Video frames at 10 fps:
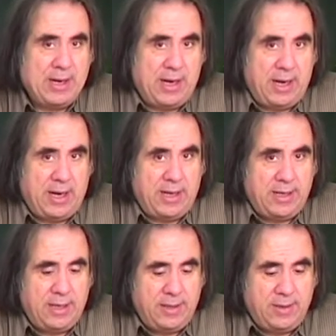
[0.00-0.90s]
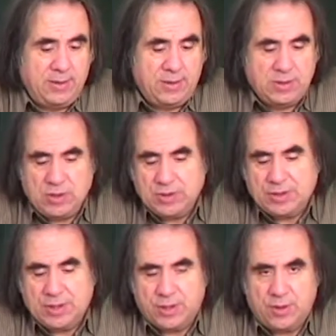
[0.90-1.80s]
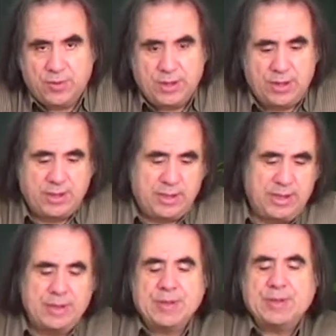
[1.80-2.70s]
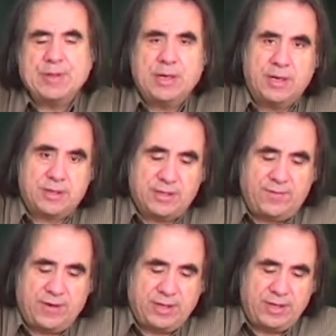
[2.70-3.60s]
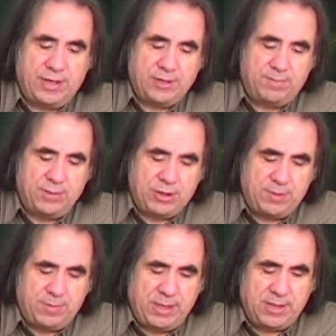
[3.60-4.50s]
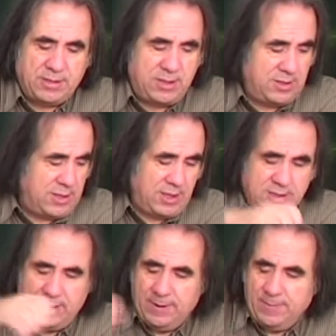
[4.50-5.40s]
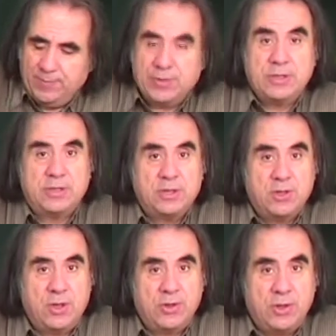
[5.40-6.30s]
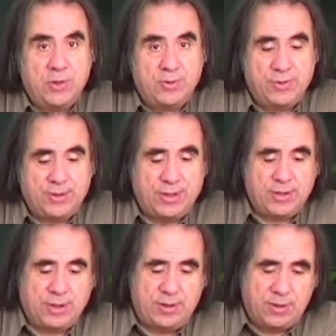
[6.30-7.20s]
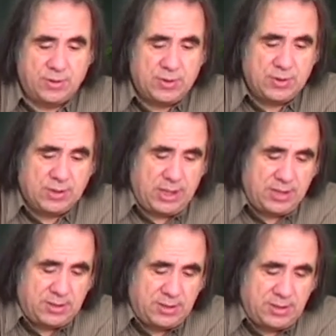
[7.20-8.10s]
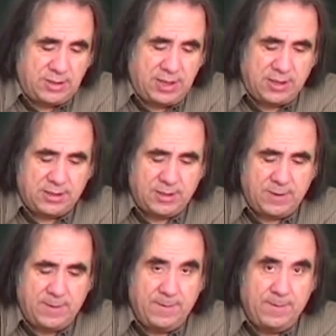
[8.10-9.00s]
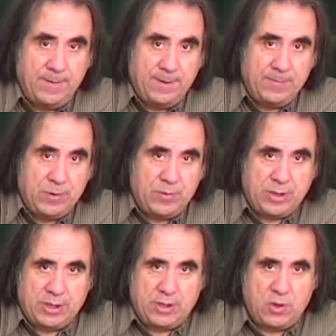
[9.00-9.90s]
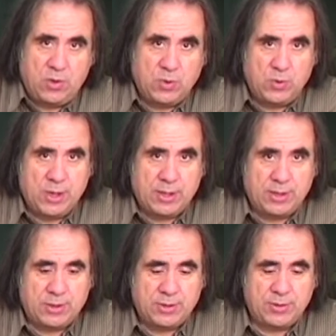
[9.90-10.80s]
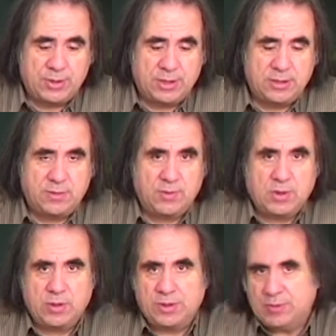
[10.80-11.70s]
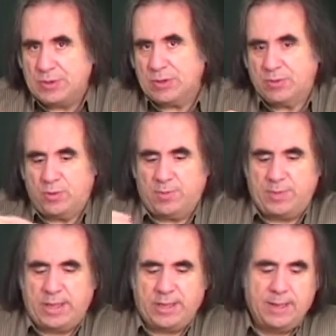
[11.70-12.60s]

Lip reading: I don't agree with it, and here is the variation. Bishop takes c6. This is all known theory. Rook takes c6. We're going to go quickly through this because we don't want to make